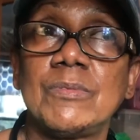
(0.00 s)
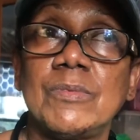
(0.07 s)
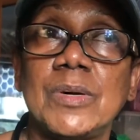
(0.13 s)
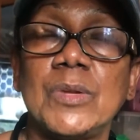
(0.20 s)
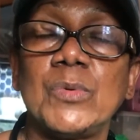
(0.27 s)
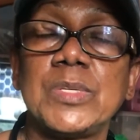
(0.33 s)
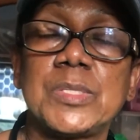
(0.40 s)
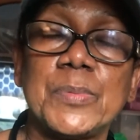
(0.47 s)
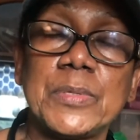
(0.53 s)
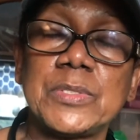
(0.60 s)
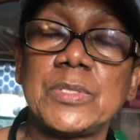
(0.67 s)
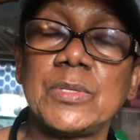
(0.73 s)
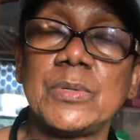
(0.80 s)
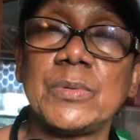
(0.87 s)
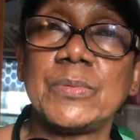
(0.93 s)
What are we supposed
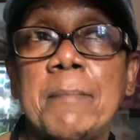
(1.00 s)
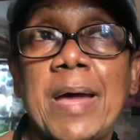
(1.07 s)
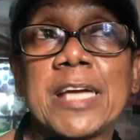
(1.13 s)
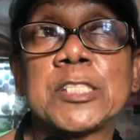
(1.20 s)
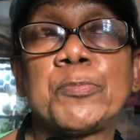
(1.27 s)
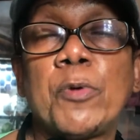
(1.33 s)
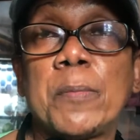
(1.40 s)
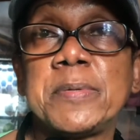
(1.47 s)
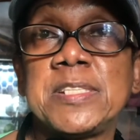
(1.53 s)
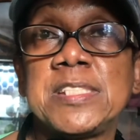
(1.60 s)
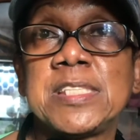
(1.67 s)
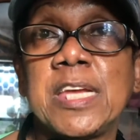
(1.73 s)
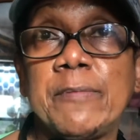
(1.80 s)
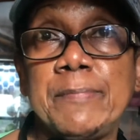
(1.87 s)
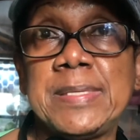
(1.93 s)
to do? Maxx Properties
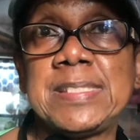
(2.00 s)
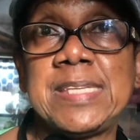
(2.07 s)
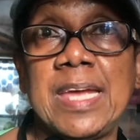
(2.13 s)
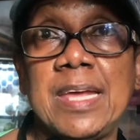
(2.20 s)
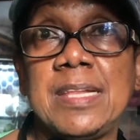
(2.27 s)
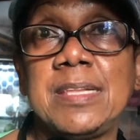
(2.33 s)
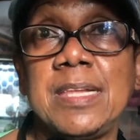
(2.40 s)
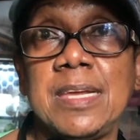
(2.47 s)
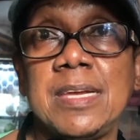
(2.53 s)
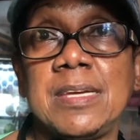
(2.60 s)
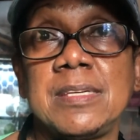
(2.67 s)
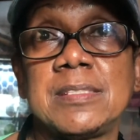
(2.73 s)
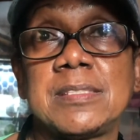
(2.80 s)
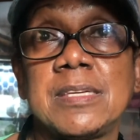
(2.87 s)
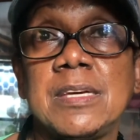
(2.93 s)
gave me 10
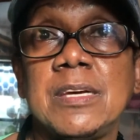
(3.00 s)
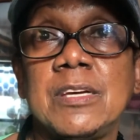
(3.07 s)
days